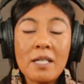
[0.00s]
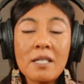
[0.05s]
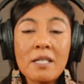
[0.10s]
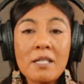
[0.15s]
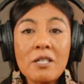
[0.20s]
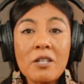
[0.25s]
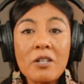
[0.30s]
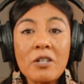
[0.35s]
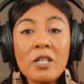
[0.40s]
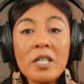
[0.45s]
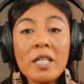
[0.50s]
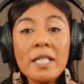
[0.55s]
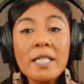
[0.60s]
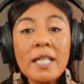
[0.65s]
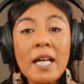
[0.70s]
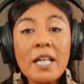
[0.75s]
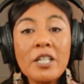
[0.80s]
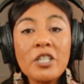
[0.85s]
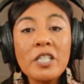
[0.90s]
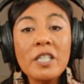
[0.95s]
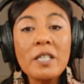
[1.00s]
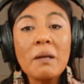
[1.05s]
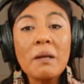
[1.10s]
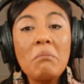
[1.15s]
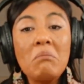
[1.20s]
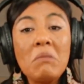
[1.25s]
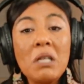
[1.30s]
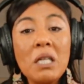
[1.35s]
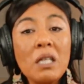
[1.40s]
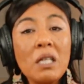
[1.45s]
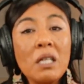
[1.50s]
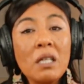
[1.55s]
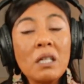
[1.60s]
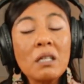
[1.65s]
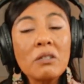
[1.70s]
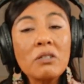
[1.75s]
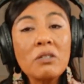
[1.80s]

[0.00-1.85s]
start attaching meaning to